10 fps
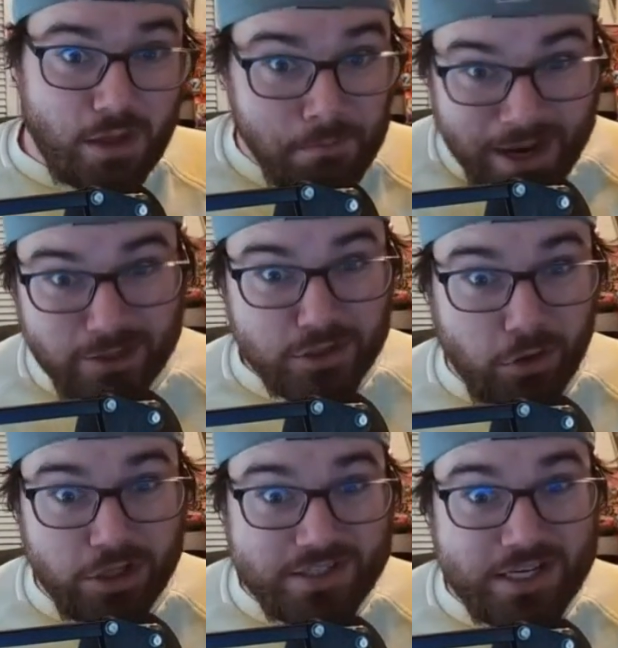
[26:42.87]
Michael
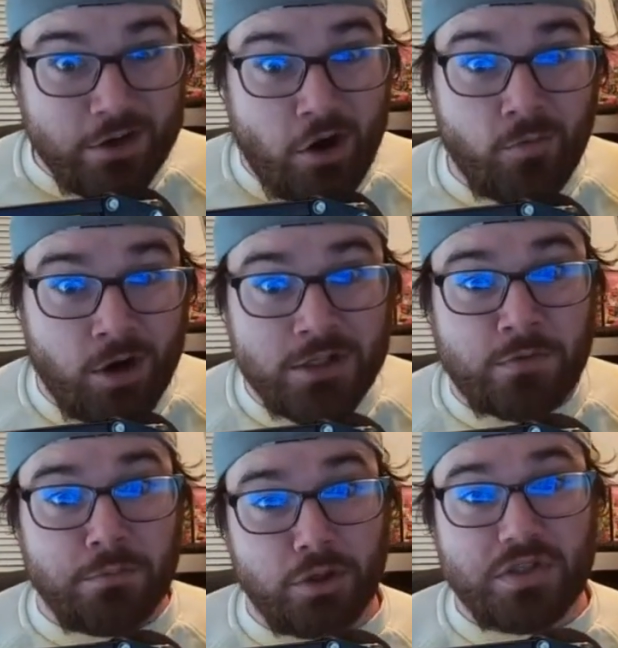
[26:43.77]
Tolia is hitting home runs
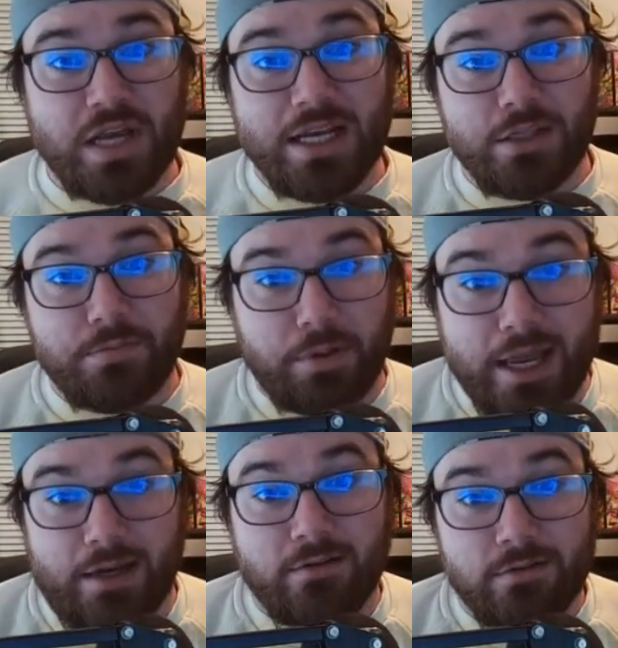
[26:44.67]
from both sides of the plate.